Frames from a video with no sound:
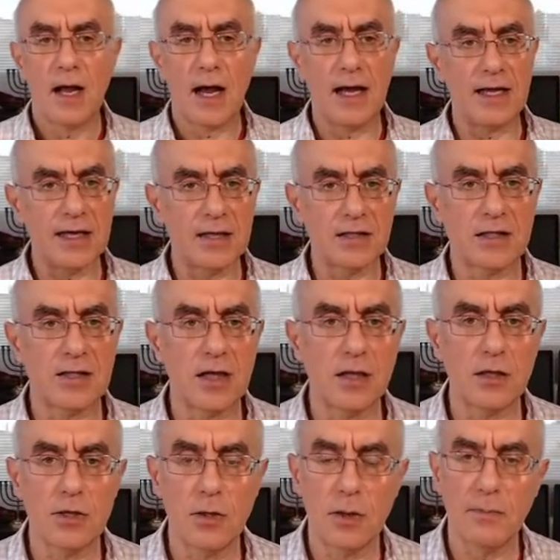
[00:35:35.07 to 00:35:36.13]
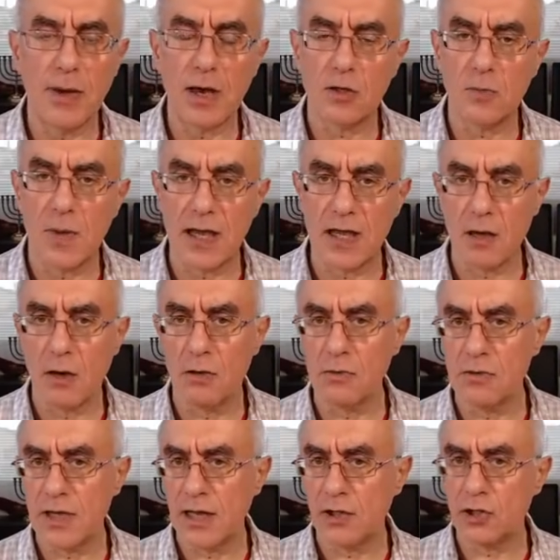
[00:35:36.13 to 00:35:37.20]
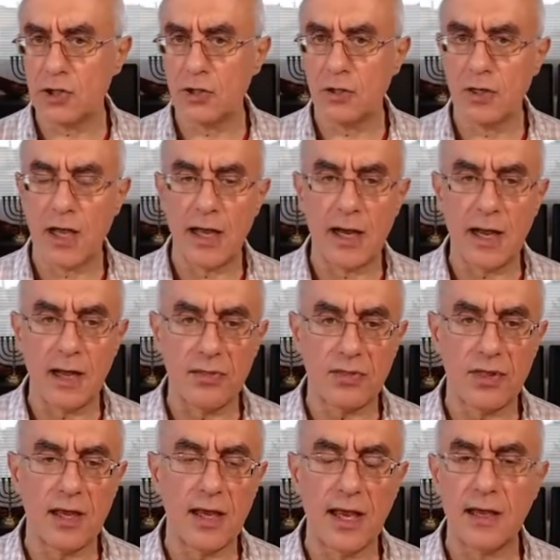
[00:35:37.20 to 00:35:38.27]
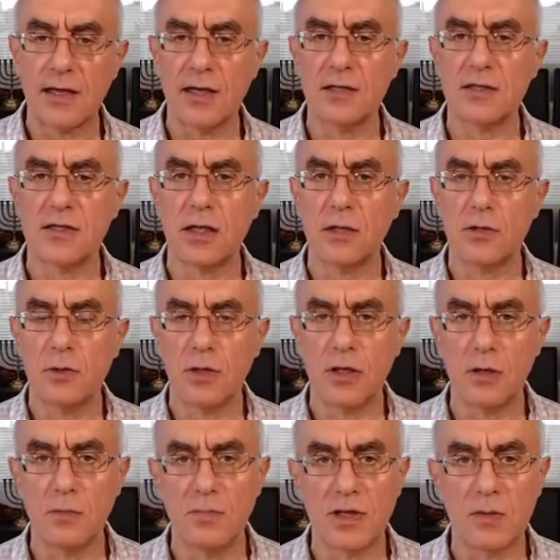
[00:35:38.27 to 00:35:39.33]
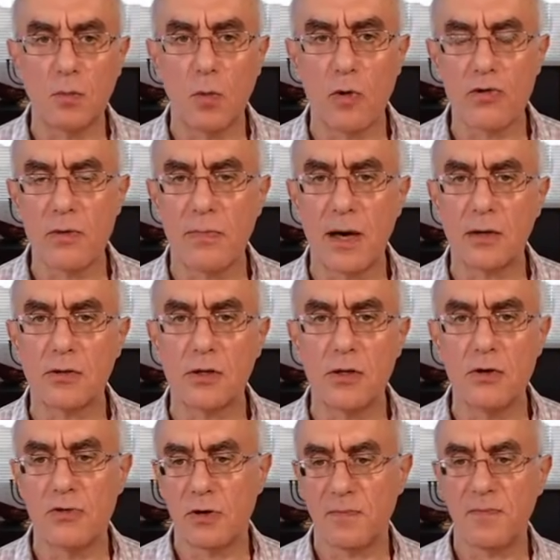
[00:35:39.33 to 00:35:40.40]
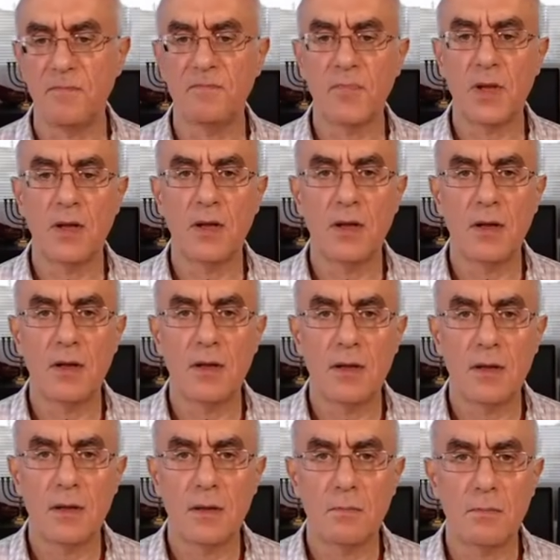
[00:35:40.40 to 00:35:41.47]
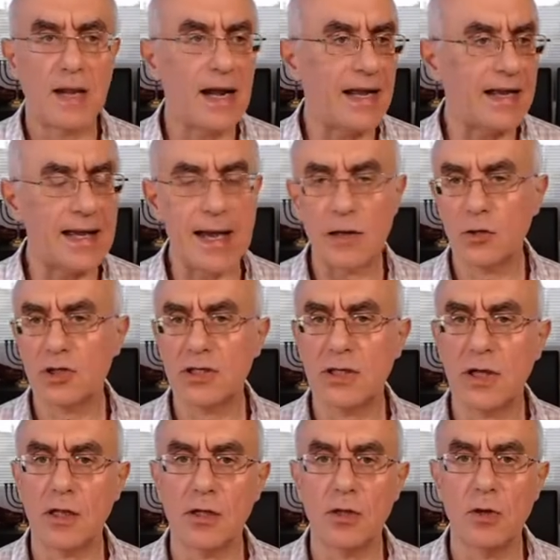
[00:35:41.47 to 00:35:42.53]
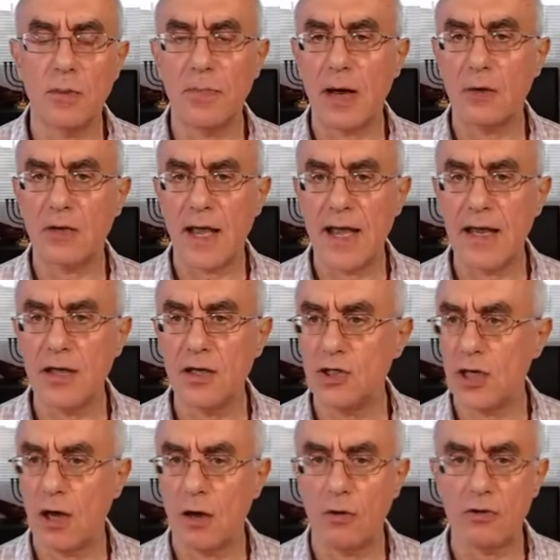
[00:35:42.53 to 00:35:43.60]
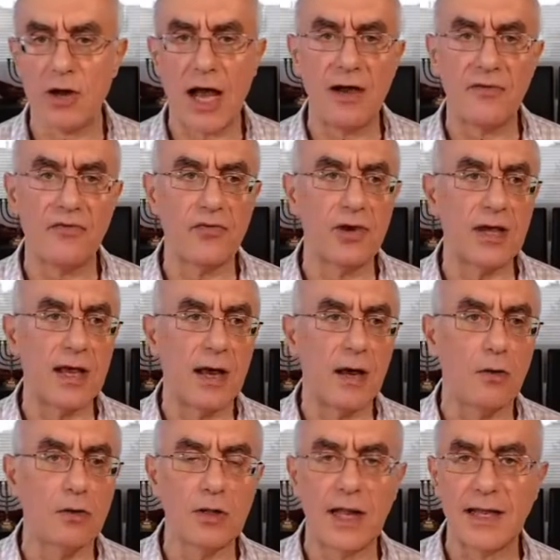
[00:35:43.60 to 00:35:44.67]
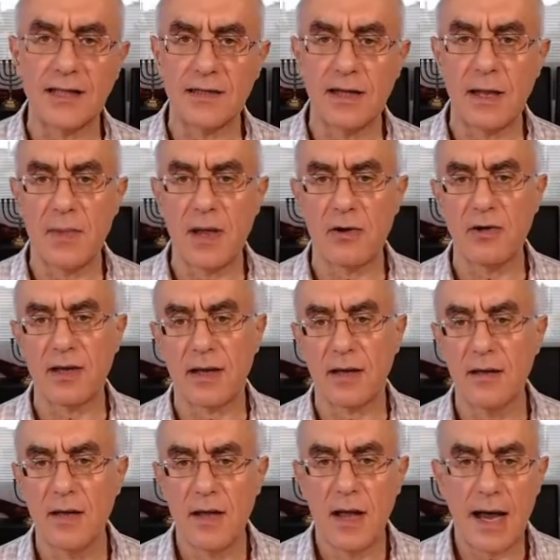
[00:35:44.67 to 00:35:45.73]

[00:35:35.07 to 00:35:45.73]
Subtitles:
I can tell you about my own nation, and I think I can tell you a little bit more about Europe, but I cannot tell you about Asia or Africa or Latin America.